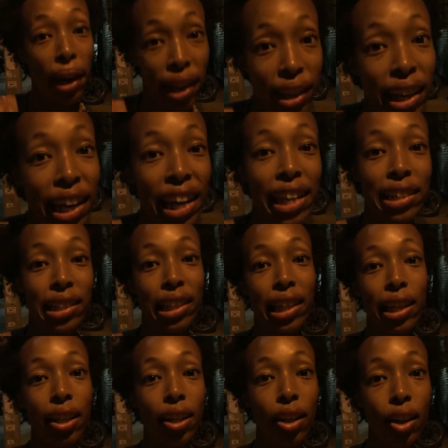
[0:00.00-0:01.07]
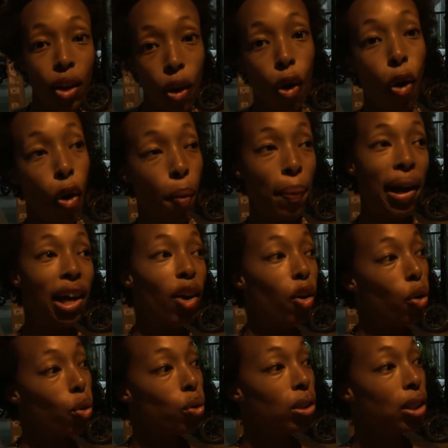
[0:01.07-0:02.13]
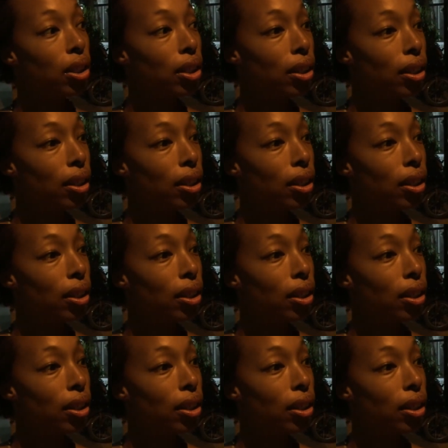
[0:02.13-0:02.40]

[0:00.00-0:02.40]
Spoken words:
I going to handle it on my own?